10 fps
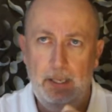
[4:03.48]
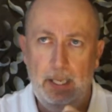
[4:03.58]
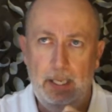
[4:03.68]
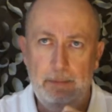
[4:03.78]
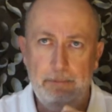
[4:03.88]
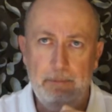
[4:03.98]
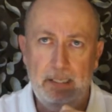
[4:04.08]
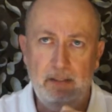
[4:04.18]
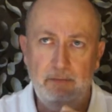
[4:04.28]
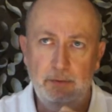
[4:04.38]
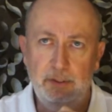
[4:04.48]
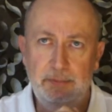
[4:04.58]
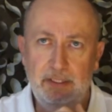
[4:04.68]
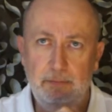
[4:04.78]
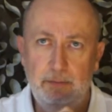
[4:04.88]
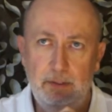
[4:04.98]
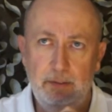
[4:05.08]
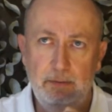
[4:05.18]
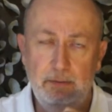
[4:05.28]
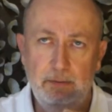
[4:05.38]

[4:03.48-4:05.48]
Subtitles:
And I thought to myself, well, look,